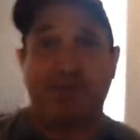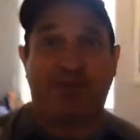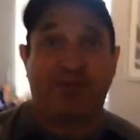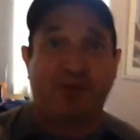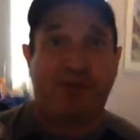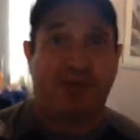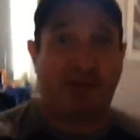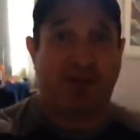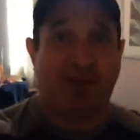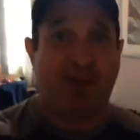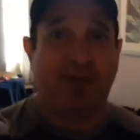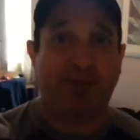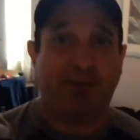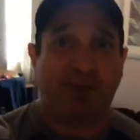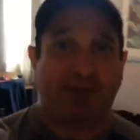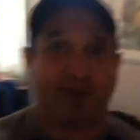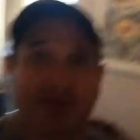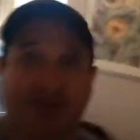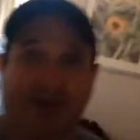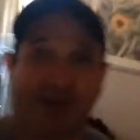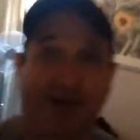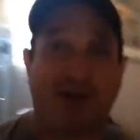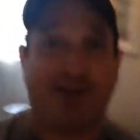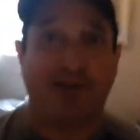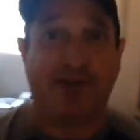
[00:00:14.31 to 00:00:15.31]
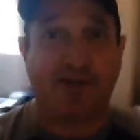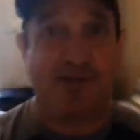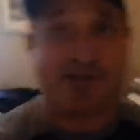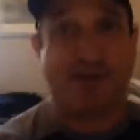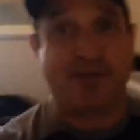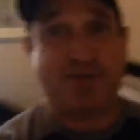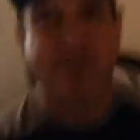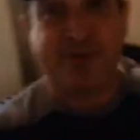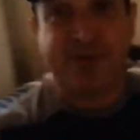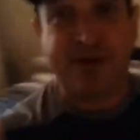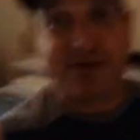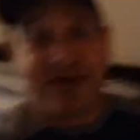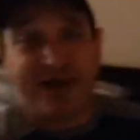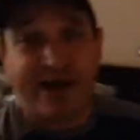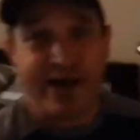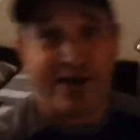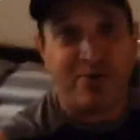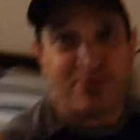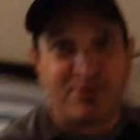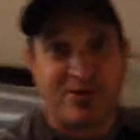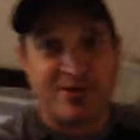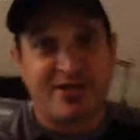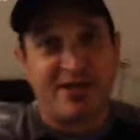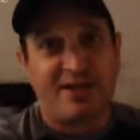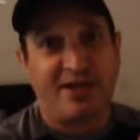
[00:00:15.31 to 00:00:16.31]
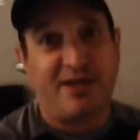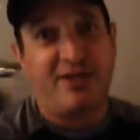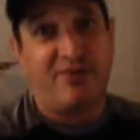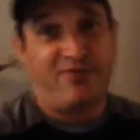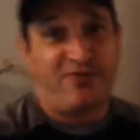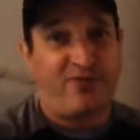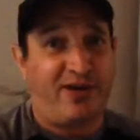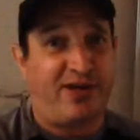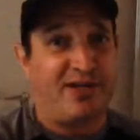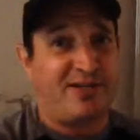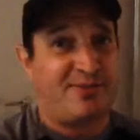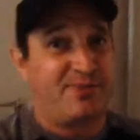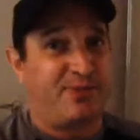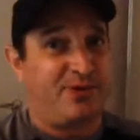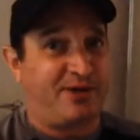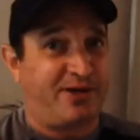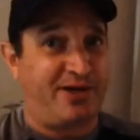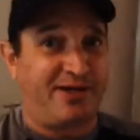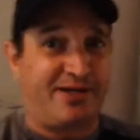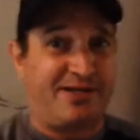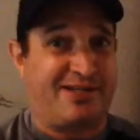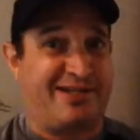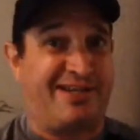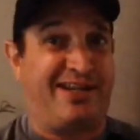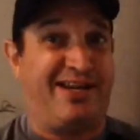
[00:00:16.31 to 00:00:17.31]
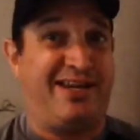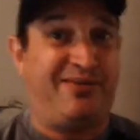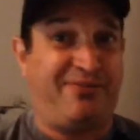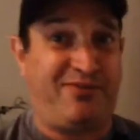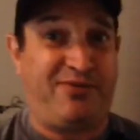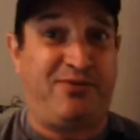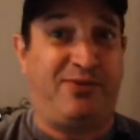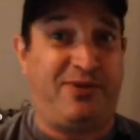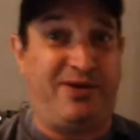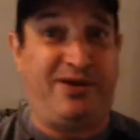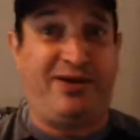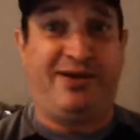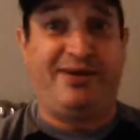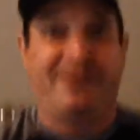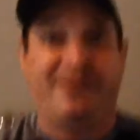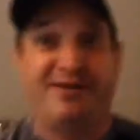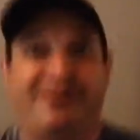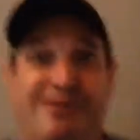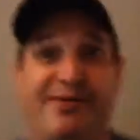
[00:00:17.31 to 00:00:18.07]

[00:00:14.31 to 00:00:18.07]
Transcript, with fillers: important element, going to the gym. And also you need a Facebook, you need to tell everyone.